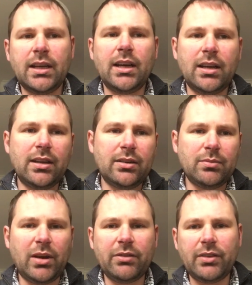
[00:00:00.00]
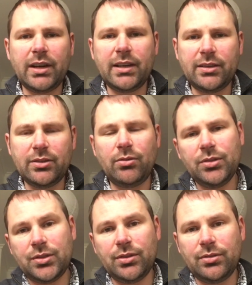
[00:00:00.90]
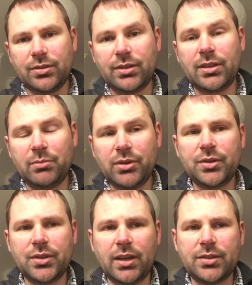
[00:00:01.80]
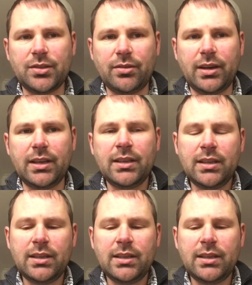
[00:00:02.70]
and my friend also did a computer science degree.